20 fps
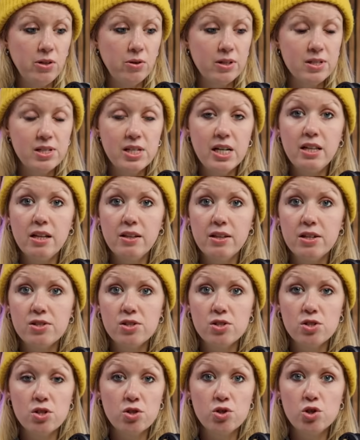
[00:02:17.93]
you can see that
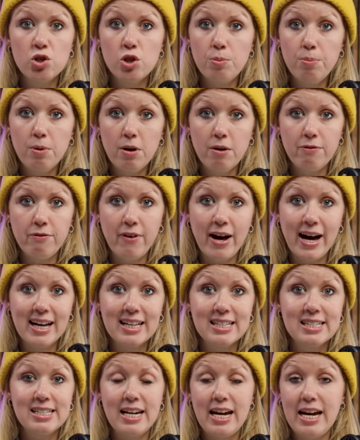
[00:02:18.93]
this is a super
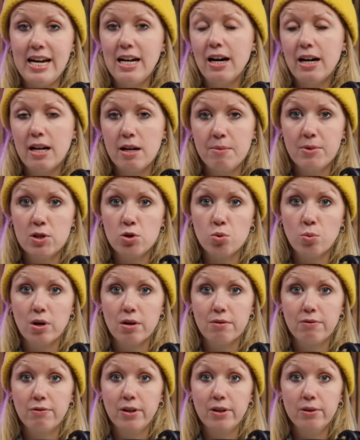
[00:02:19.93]
fast AI image
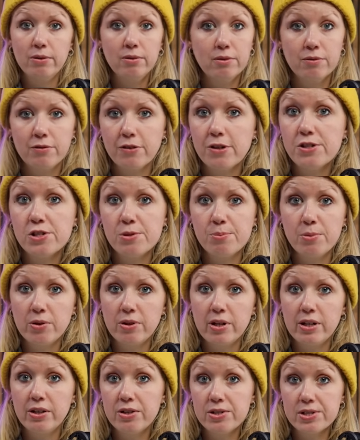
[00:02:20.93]
workflow for
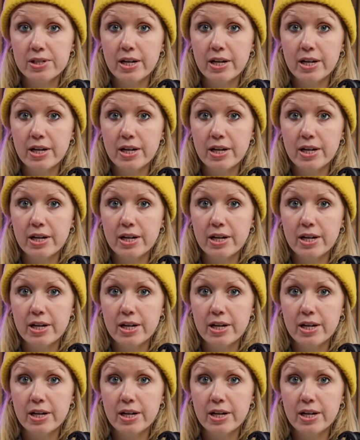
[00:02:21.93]
smoothing your